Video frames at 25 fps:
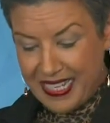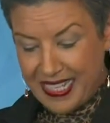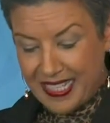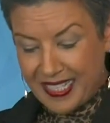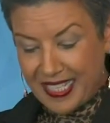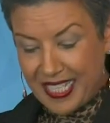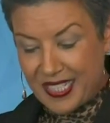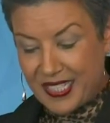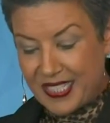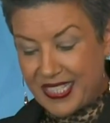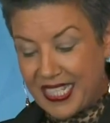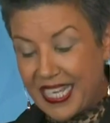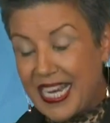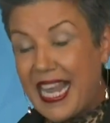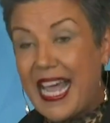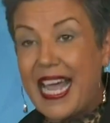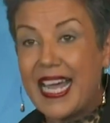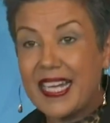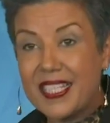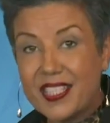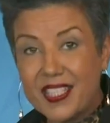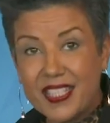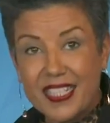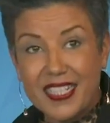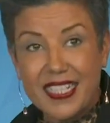Since the
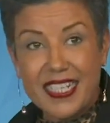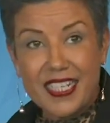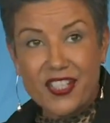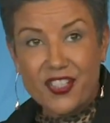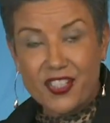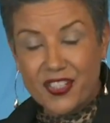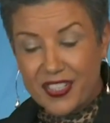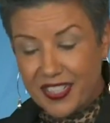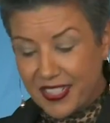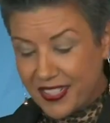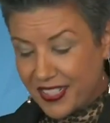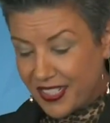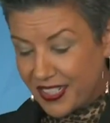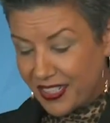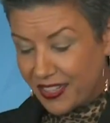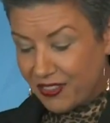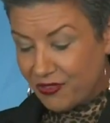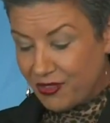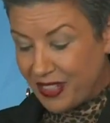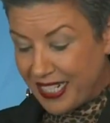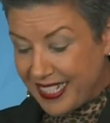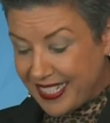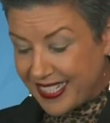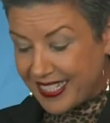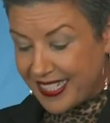last election until
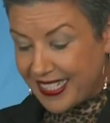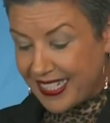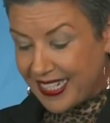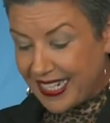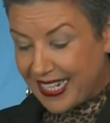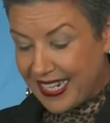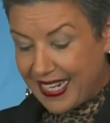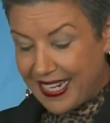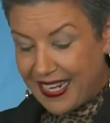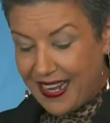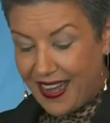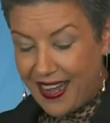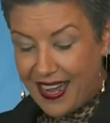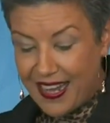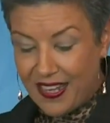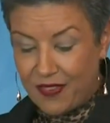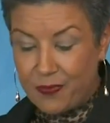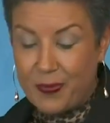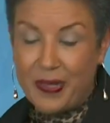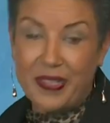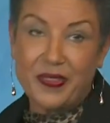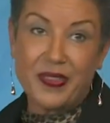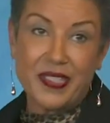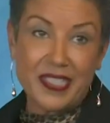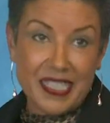recently, I have
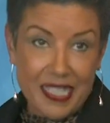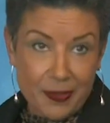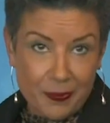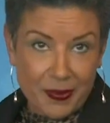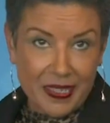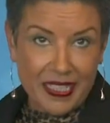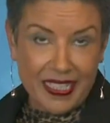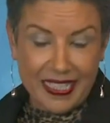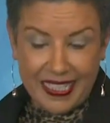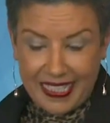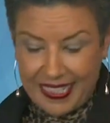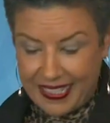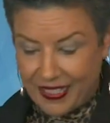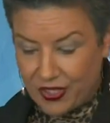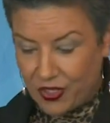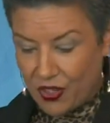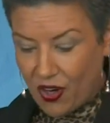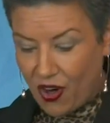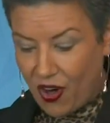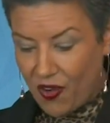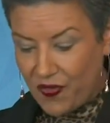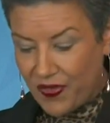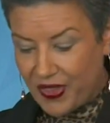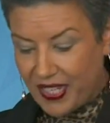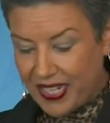been the Deputy Leader
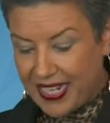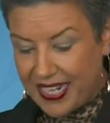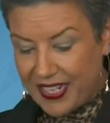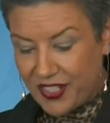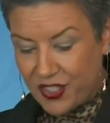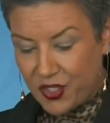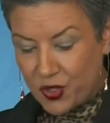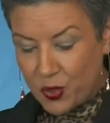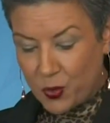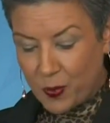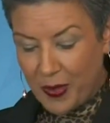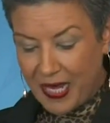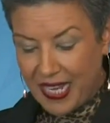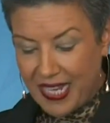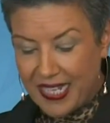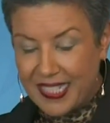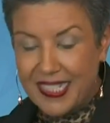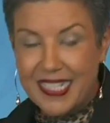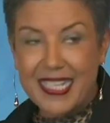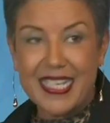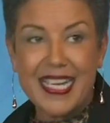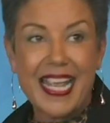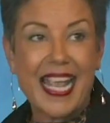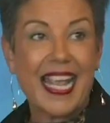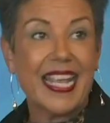of the National
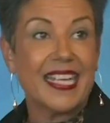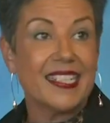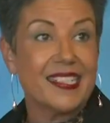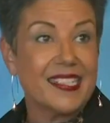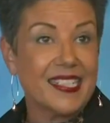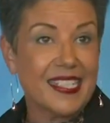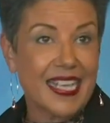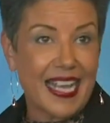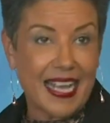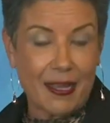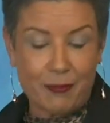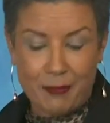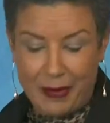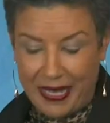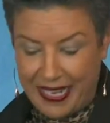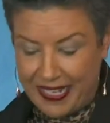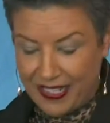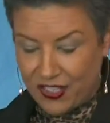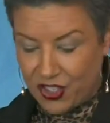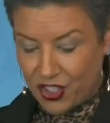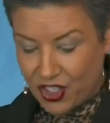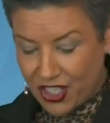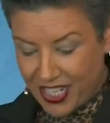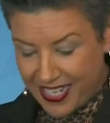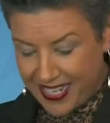Party and
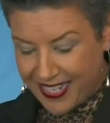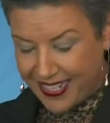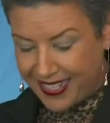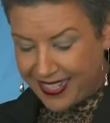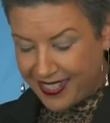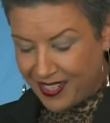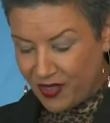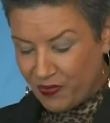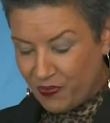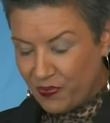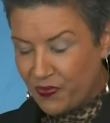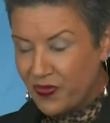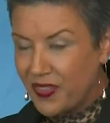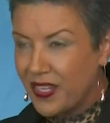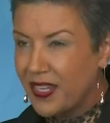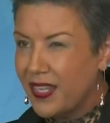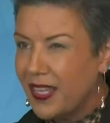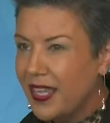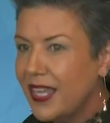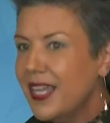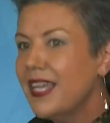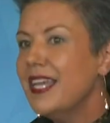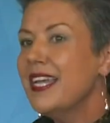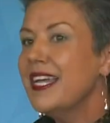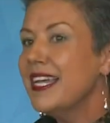Campaign Chair.
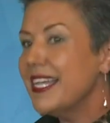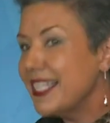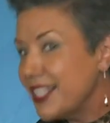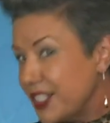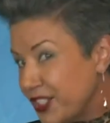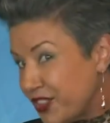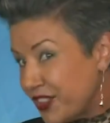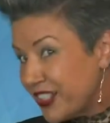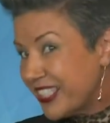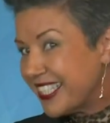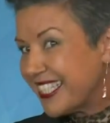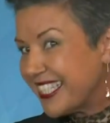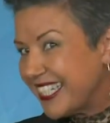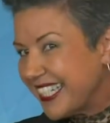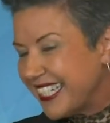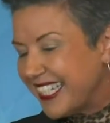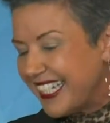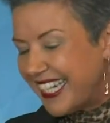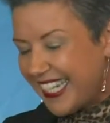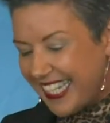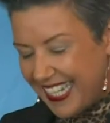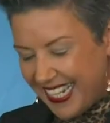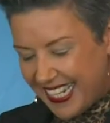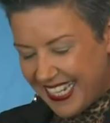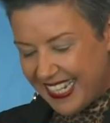
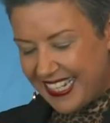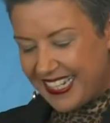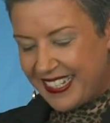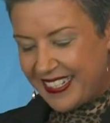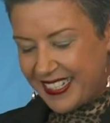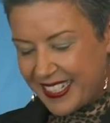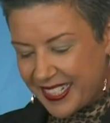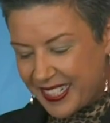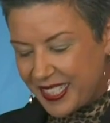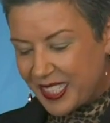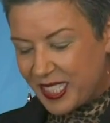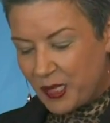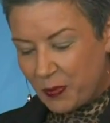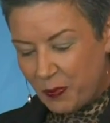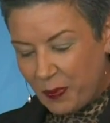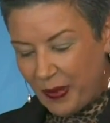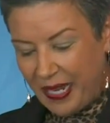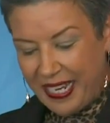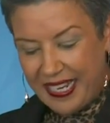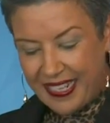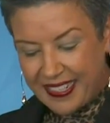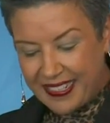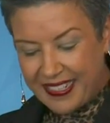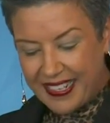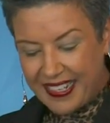Interestingly, it has
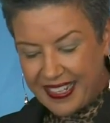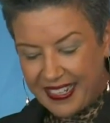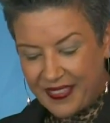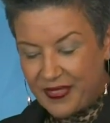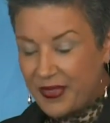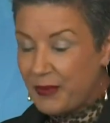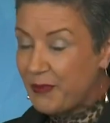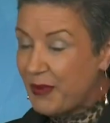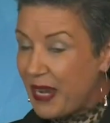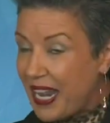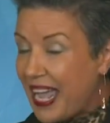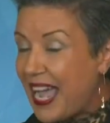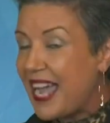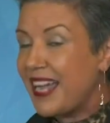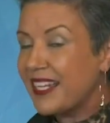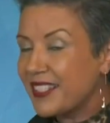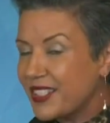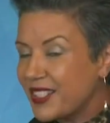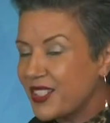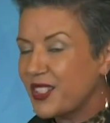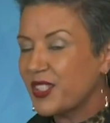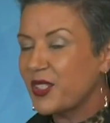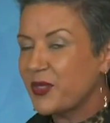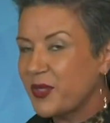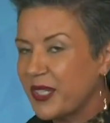been in the
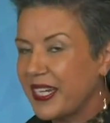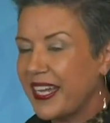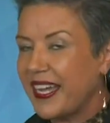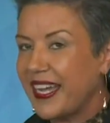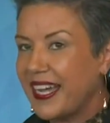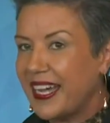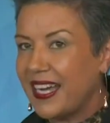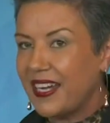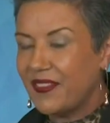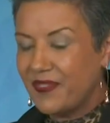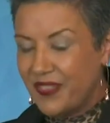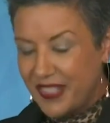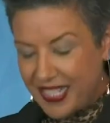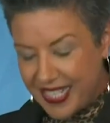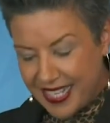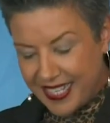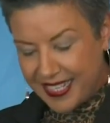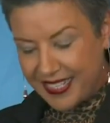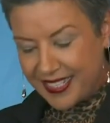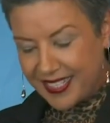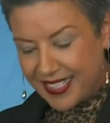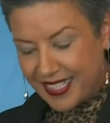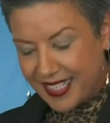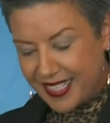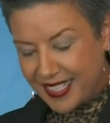last 2.5
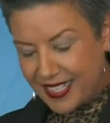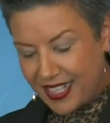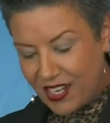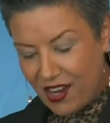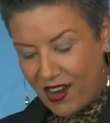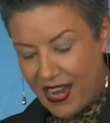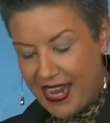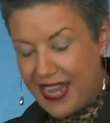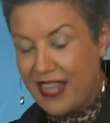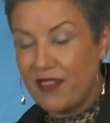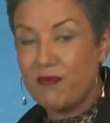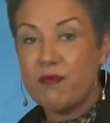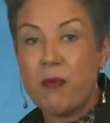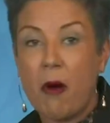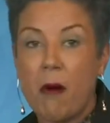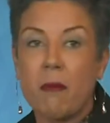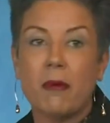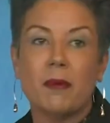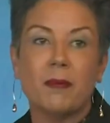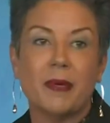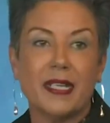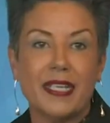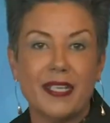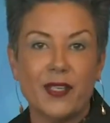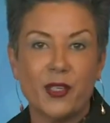years that I have
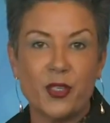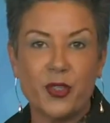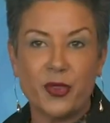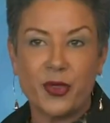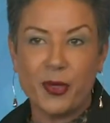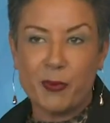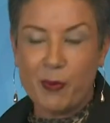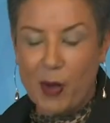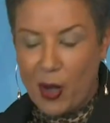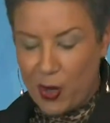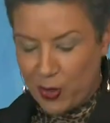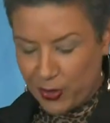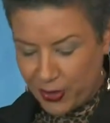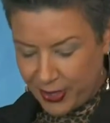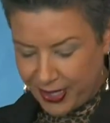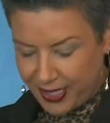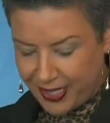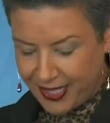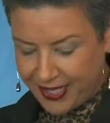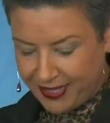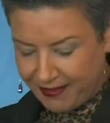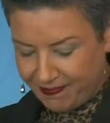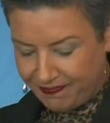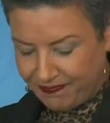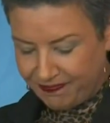probably learnt the
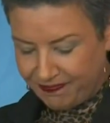most.